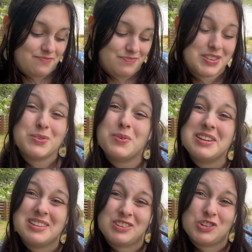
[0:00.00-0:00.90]
this one
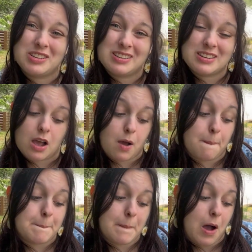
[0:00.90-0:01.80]
is just
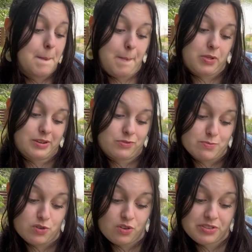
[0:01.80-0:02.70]
unbelievable.